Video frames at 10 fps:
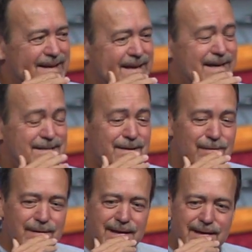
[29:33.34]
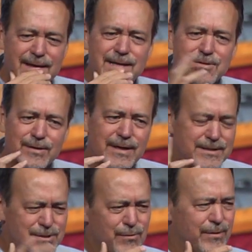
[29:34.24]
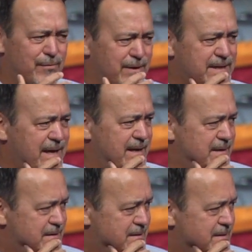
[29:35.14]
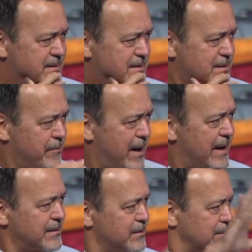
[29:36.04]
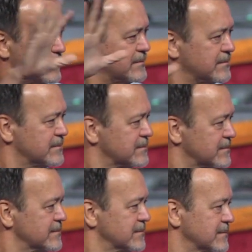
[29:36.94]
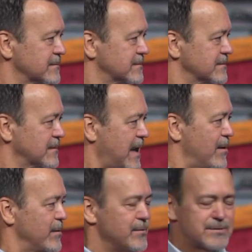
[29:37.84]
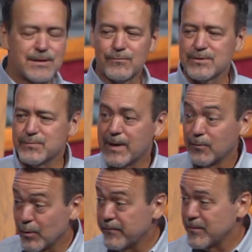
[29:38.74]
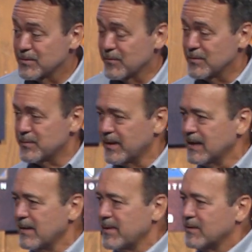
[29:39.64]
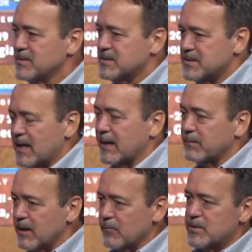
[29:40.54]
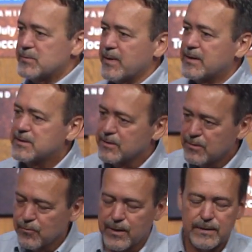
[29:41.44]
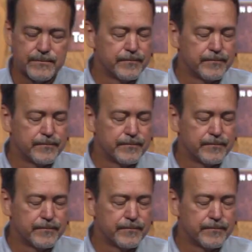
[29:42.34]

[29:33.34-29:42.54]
And he said, "Okay." And he took like 2 or 3 days to ponder how he was going to respond, or if he was going to respond. He came back to me and said, "Dad, I'm going to respond." I said, "Great."